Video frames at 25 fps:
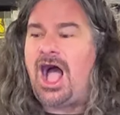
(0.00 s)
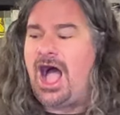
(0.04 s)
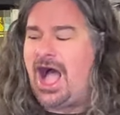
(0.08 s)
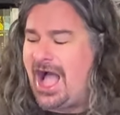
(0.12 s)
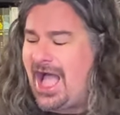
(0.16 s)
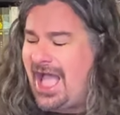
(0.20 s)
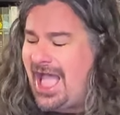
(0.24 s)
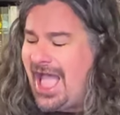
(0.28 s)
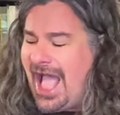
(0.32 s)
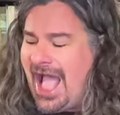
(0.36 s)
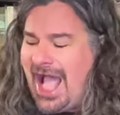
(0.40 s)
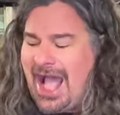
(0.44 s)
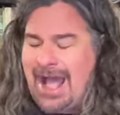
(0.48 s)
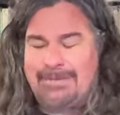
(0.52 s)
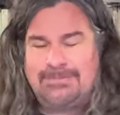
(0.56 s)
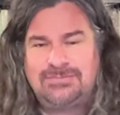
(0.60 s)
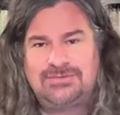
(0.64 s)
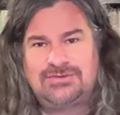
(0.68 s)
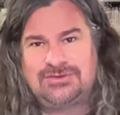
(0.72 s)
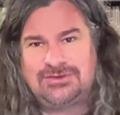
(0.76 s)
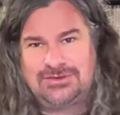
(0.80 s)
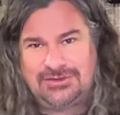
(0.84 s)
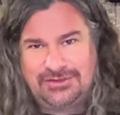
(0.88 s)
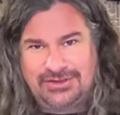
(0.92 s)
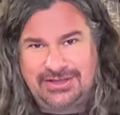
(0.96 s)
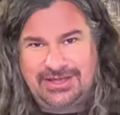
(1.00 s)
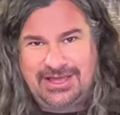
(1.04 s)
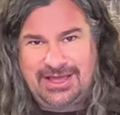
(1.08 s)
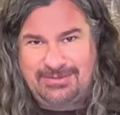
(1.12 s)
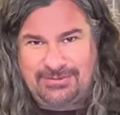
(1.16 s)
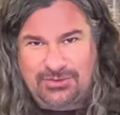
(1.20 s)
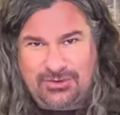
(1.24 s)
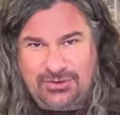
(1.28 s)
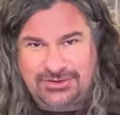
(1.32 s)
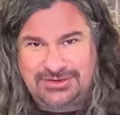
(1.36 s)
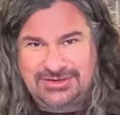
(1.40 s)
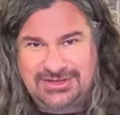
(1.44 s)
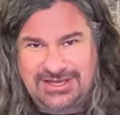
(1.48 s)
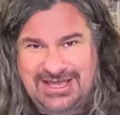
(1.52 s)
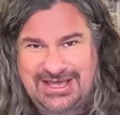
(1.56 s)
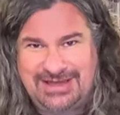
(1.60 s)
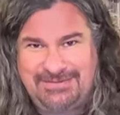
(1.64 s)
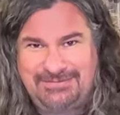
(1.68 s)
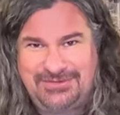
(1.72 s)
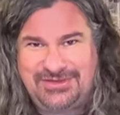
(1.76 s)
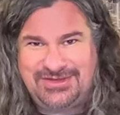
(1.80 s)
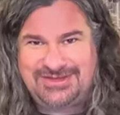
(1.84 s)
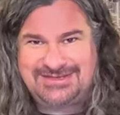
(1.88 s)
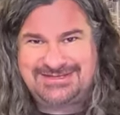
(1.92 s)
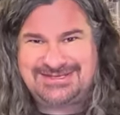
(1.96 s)
I absolutely am going to
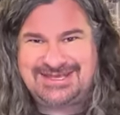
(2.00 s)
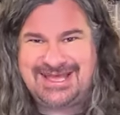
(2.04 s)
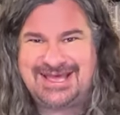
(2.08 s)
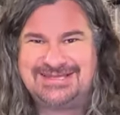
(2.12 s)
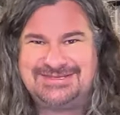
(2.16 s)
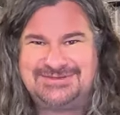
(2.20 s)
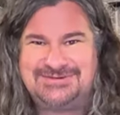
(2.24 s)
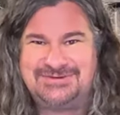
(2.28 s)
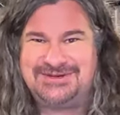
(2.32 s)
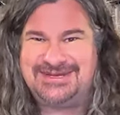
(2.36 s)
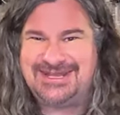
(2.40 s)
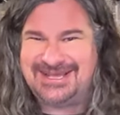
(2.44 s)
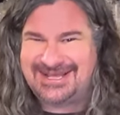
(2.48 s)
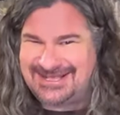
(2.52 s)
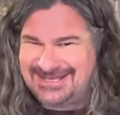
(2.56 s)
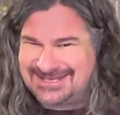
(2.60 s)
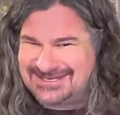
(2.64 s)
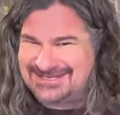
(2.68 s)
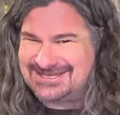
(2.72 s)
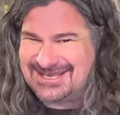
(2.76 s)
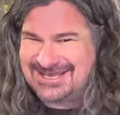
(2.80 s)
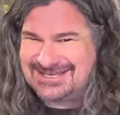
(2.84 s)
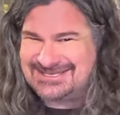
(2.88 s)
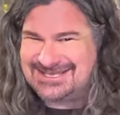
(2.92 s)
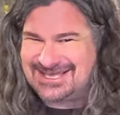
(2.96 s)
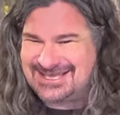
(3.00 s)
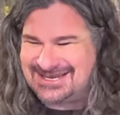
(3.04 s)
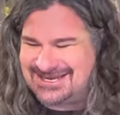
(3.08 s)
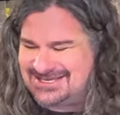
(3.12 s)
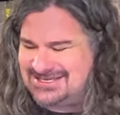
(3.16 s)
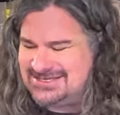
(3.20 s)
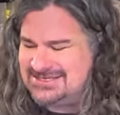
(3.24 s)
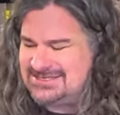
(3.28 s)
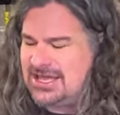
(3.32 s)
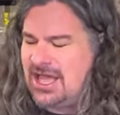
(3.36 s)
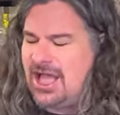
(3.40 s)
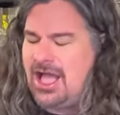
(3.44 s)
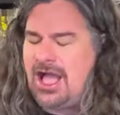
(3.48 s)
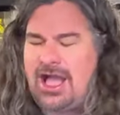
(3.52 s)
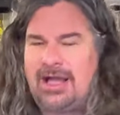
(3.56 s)
keep this, as ridiculous as that is.